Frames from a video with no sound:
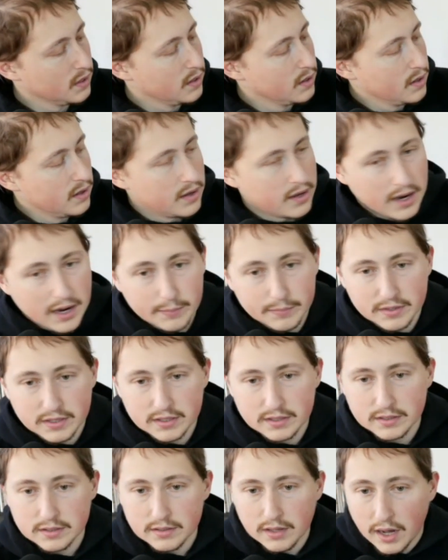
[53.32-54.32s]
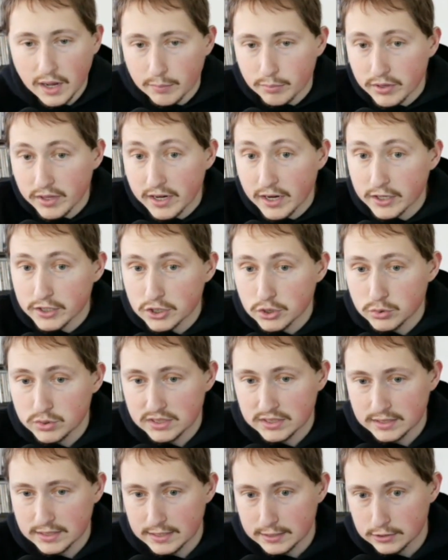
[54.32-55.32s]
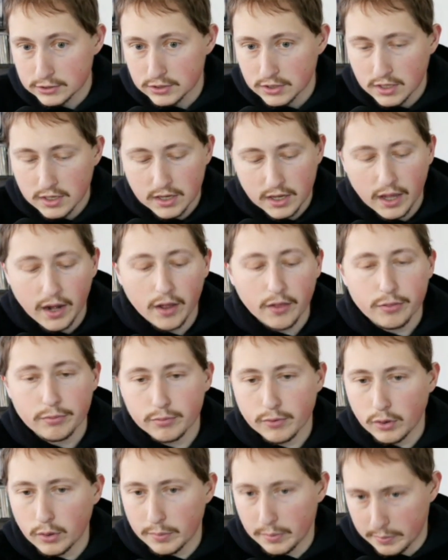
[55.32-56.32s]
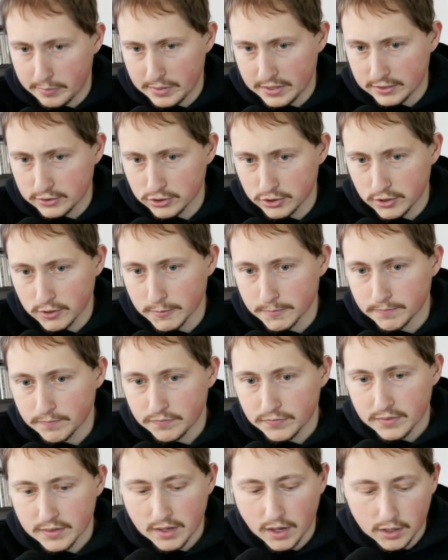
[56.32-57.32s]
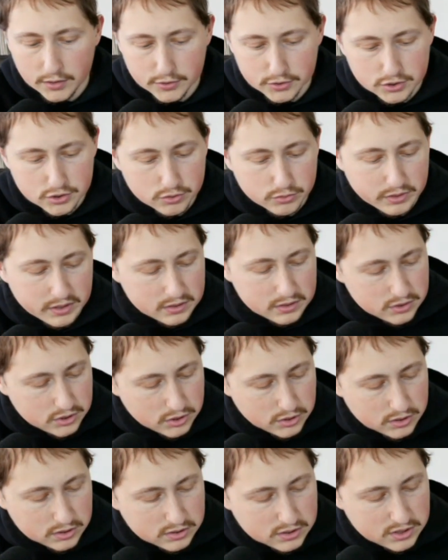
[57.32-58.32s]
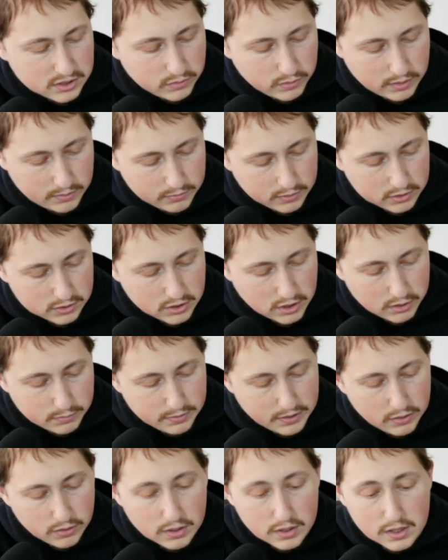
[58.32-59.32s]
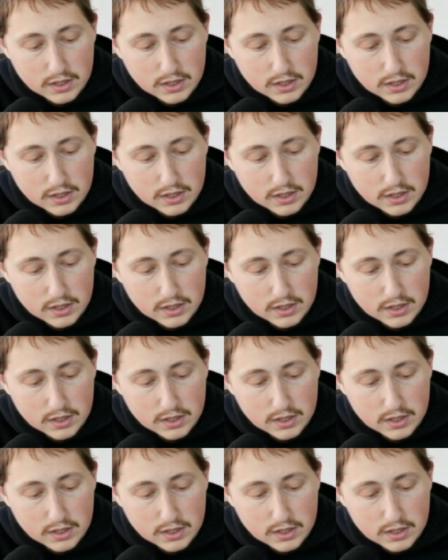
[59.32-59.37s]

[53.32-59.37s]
I plan on using this, and I'll throw up a picture on the screen so you can see what I'm going to talk about.